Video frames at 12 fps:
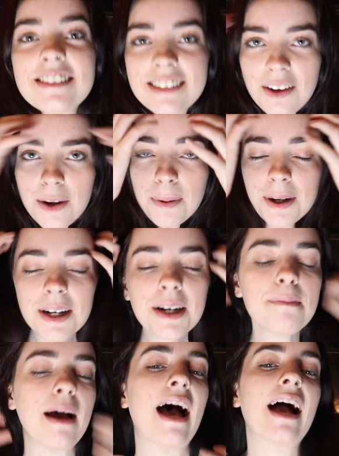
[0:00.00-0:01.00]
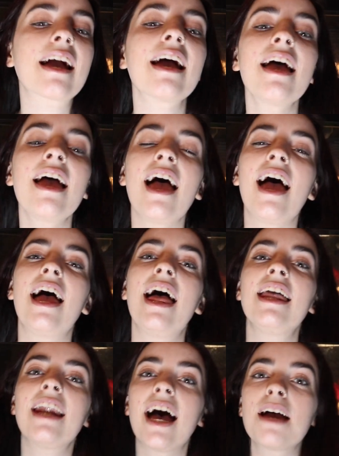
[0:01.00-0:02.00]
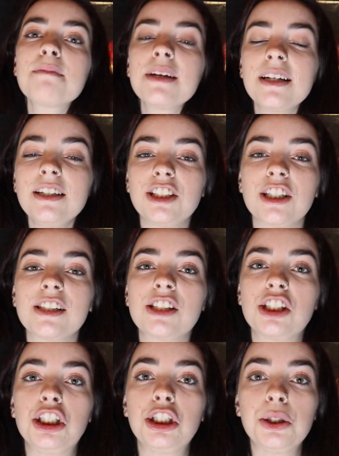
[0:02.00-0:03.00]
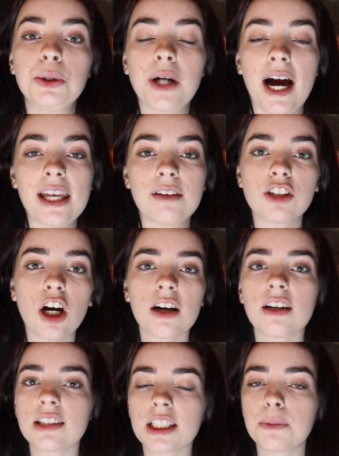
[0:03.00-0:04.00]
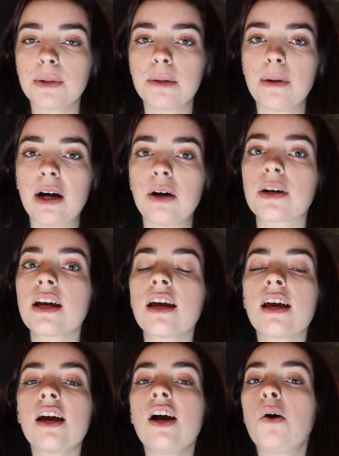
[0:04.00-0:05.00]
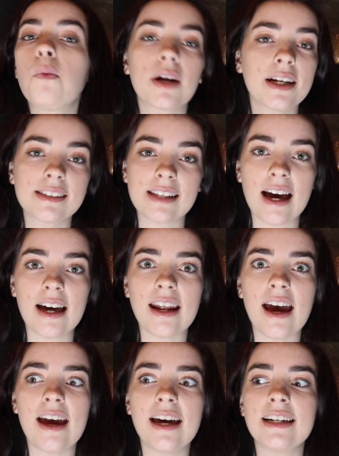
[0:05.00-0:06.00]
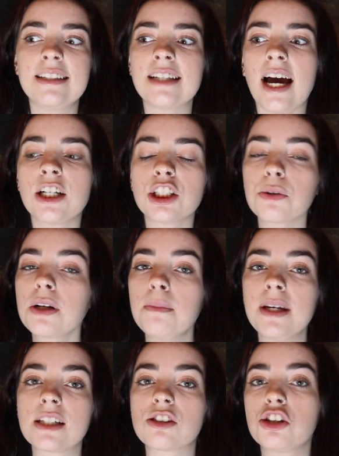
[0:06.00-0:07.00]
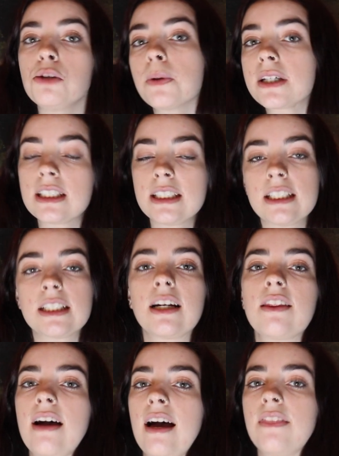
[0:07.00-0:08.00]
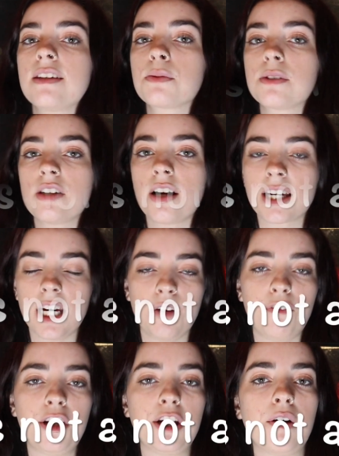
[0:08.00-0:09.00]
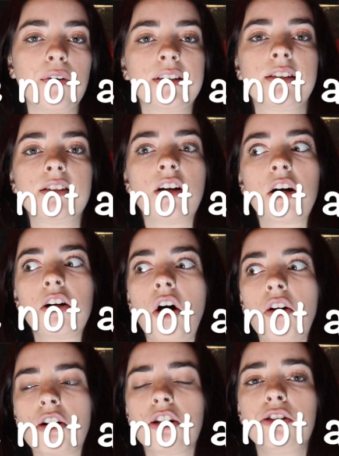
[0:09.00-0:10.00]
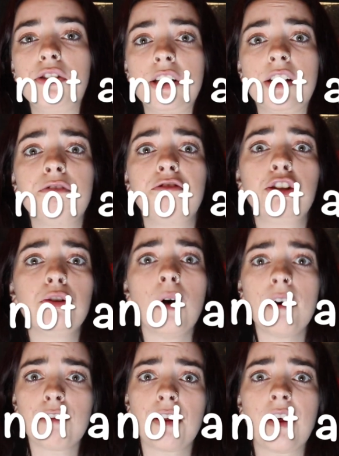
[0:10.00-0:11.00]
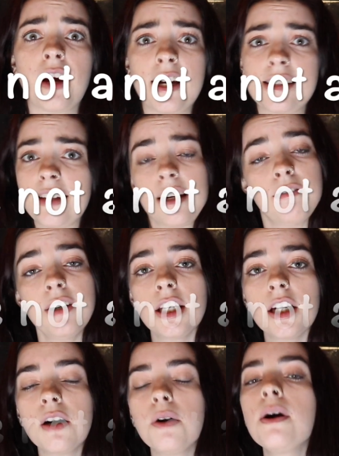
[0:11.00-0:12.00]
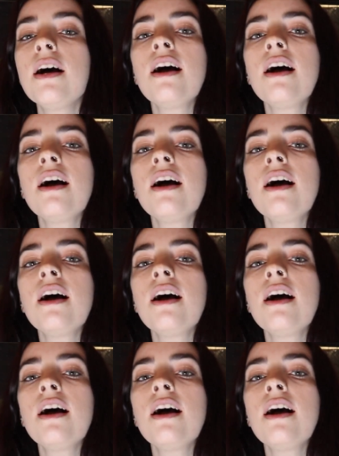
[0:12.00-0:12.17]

So I put her back, and I'm here just to kind of talk a little bit about what I said, and I just want to make it super clear that this was not a care video. This is not an all-inclusive do everything I say video.